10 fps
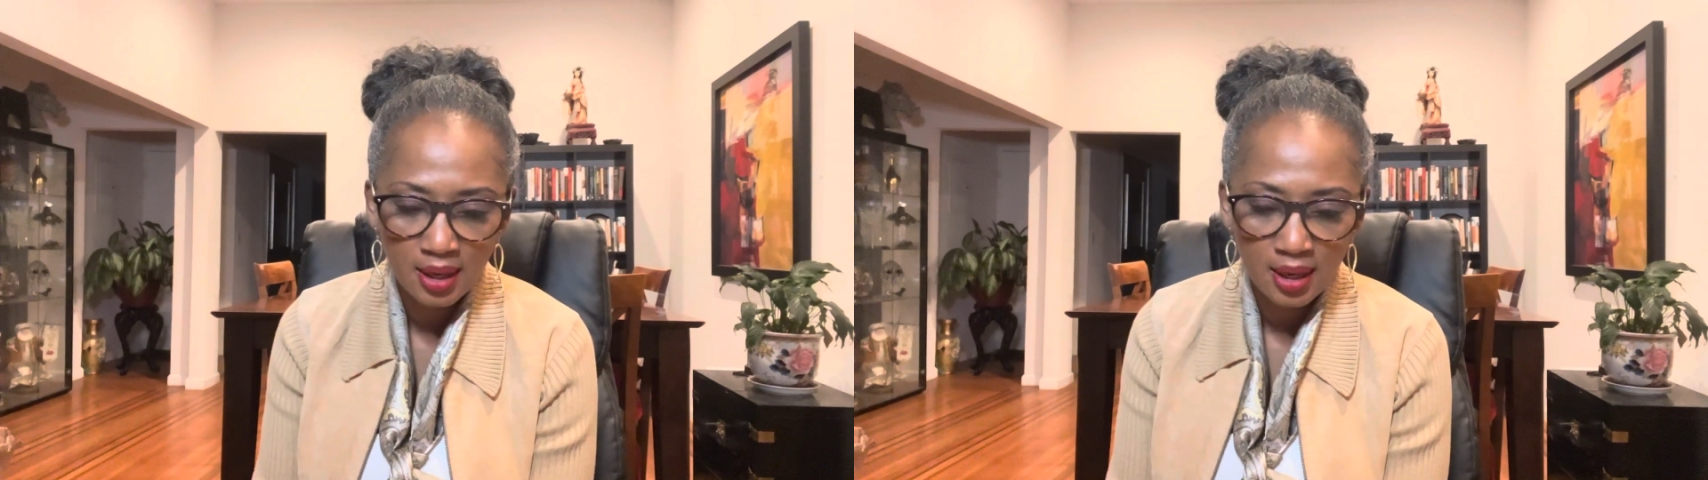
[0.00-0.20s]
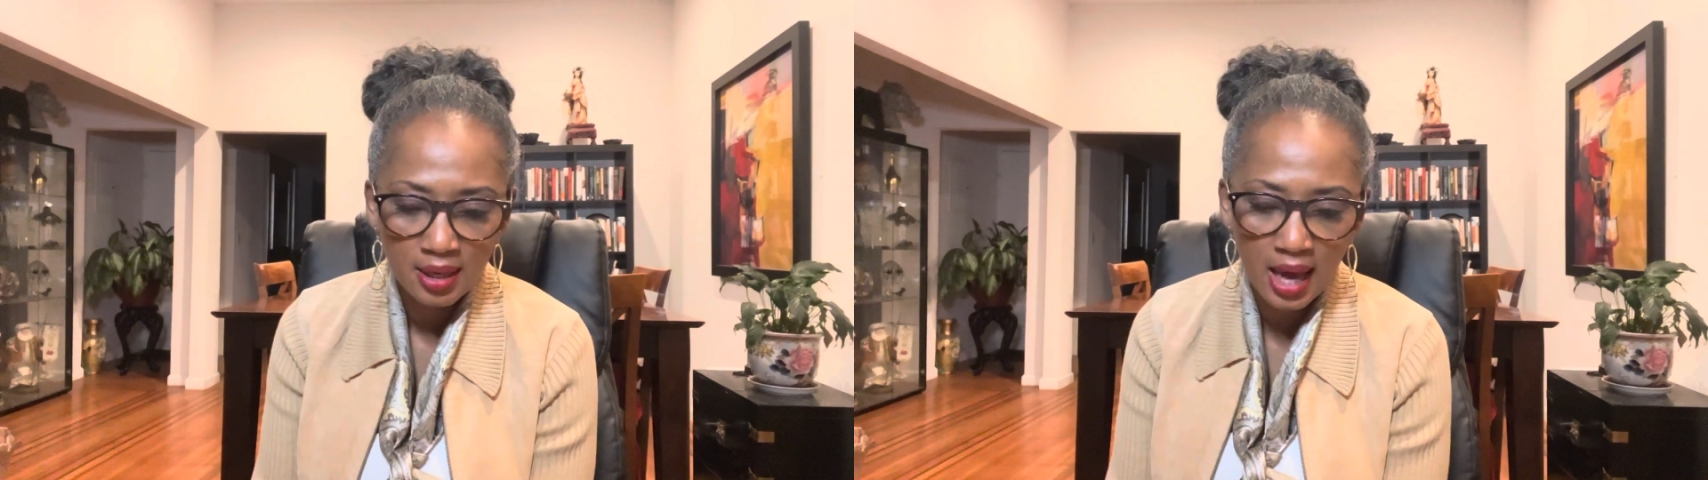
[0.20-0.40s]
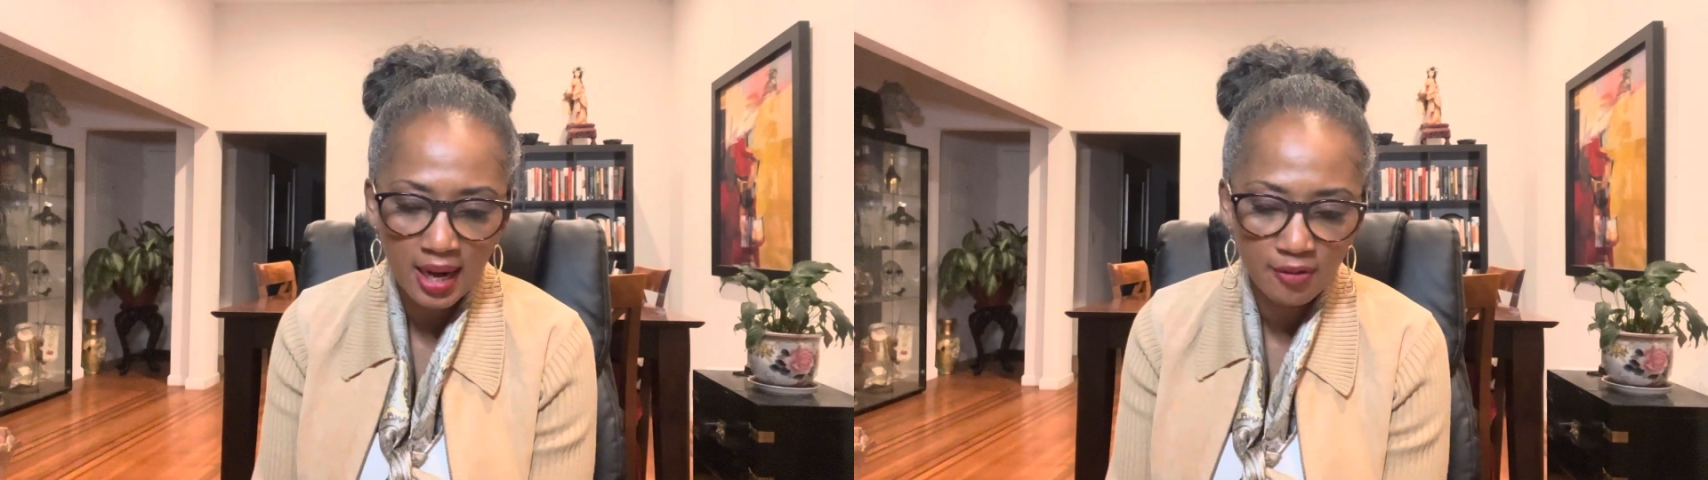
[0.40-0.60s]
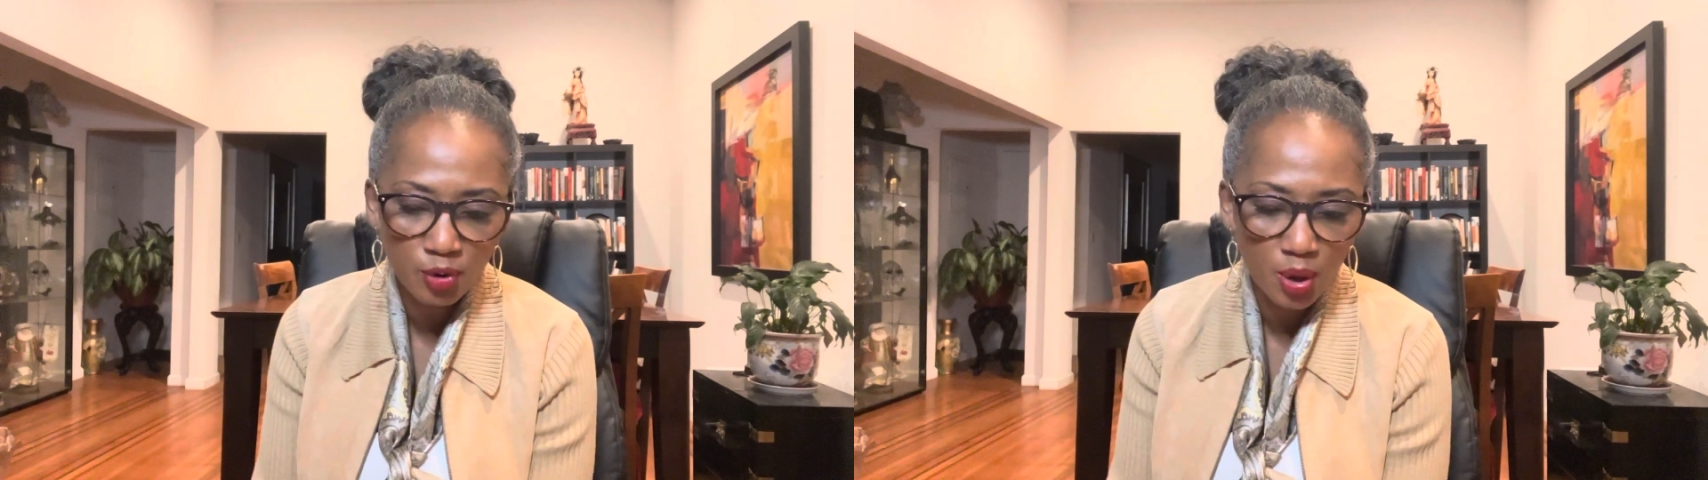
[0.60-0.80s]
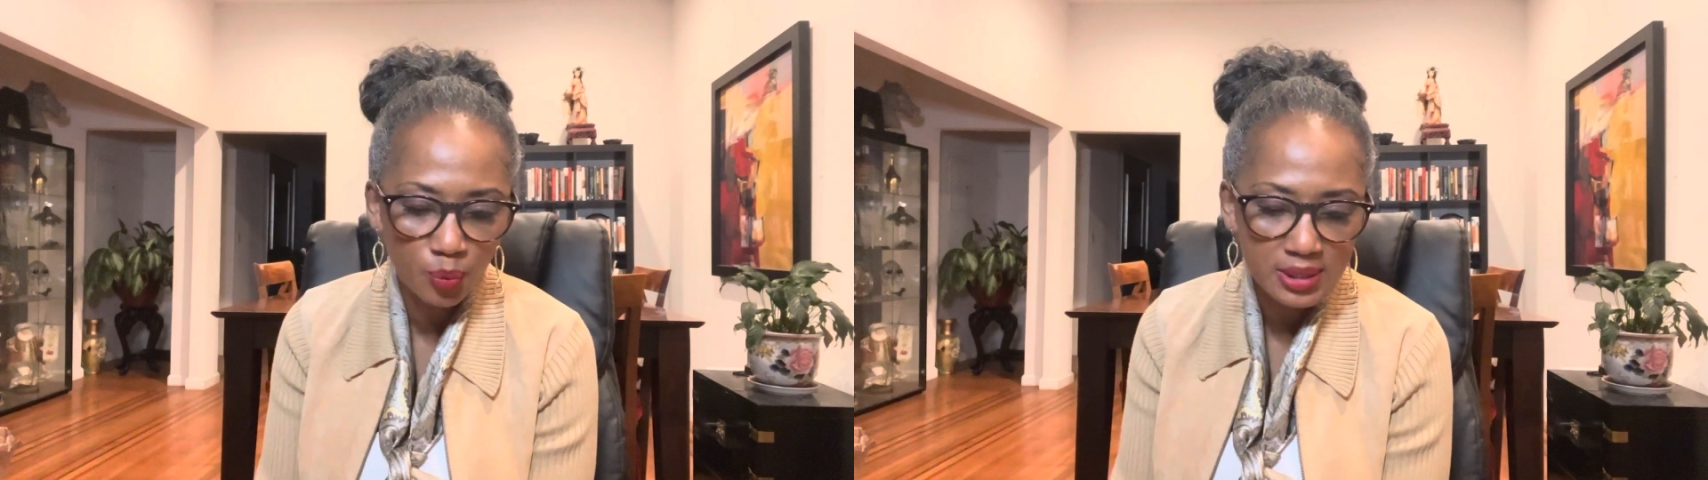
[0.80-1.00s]
Not
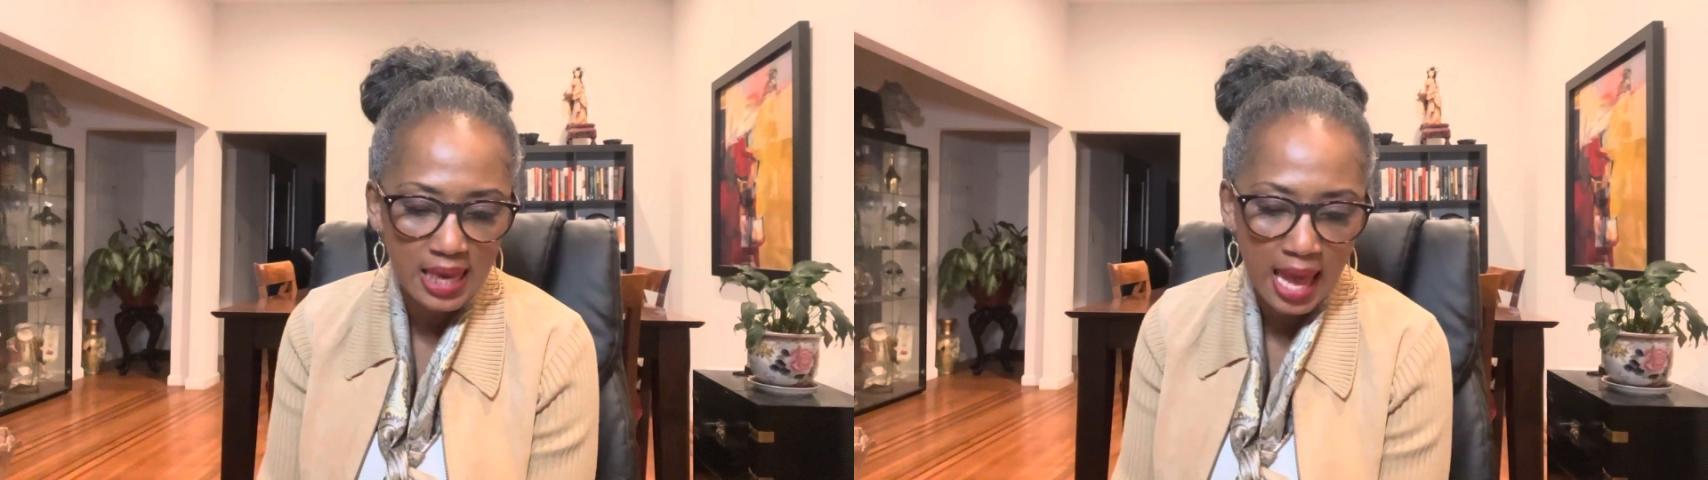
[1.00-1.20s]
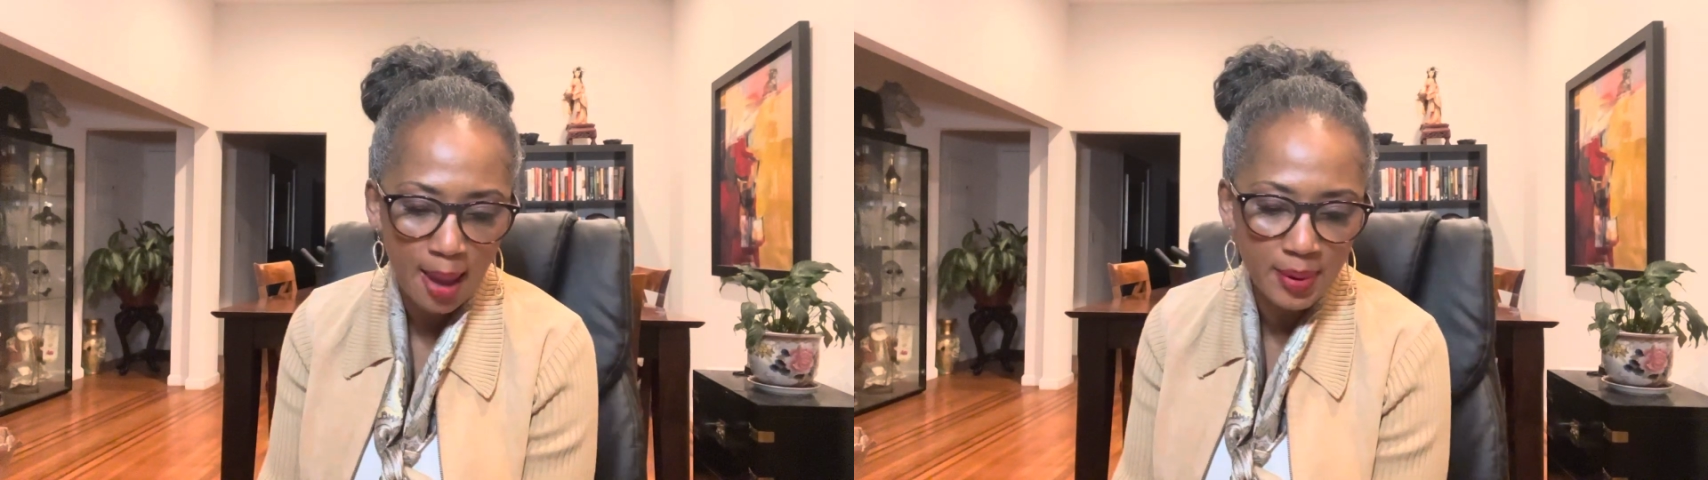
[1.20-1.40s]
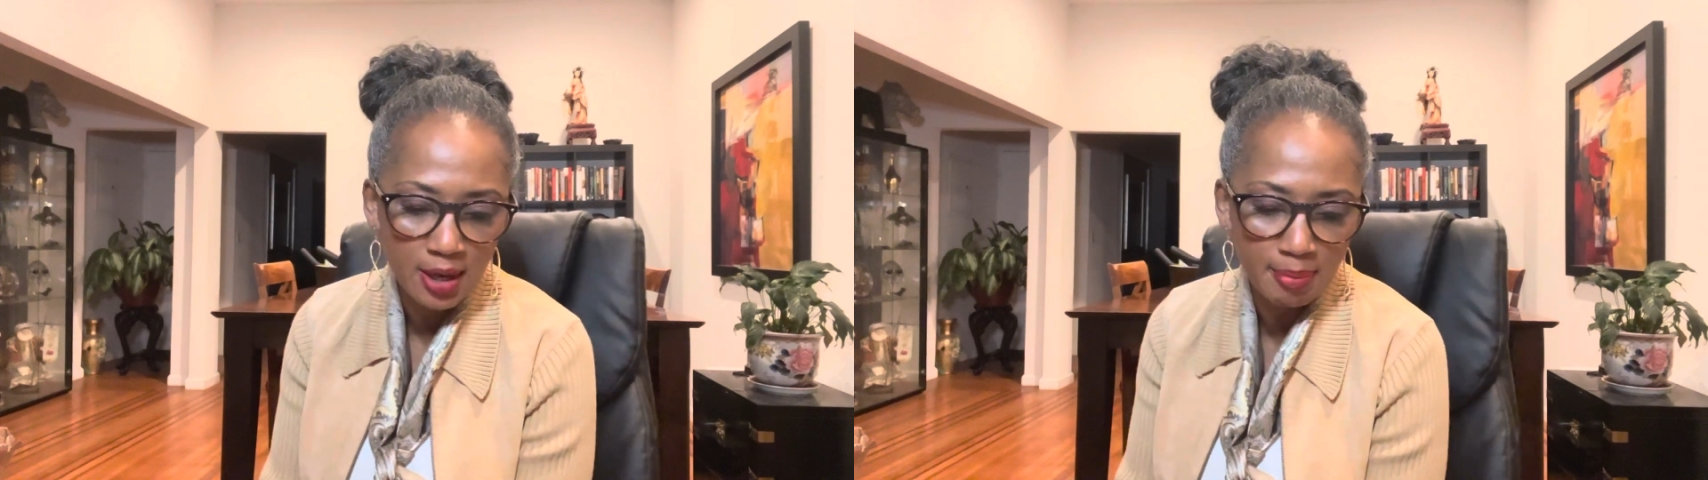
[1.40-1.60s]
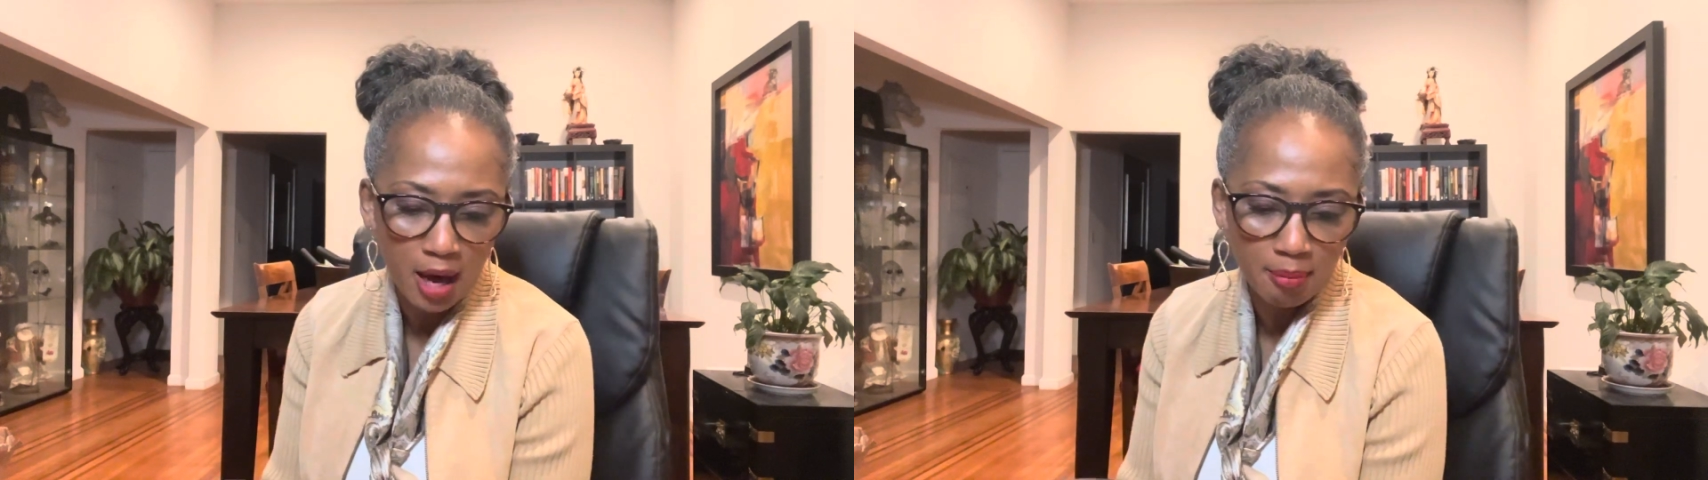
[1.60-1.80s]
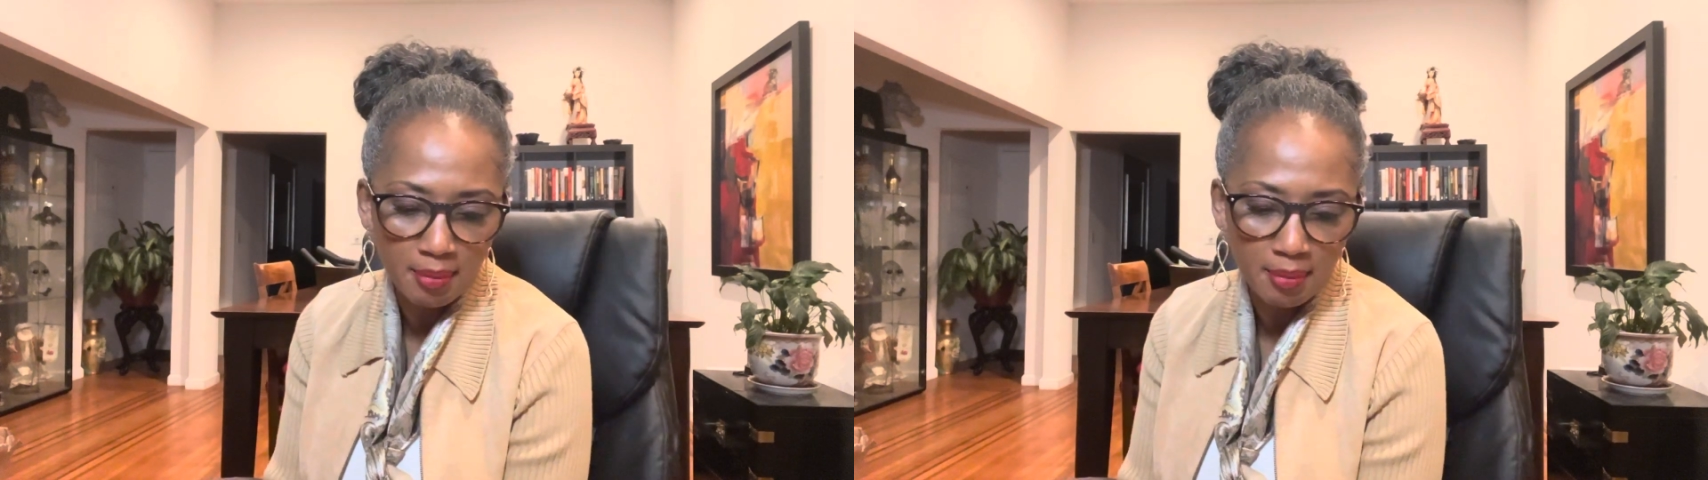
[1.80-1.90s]
everyone was happy about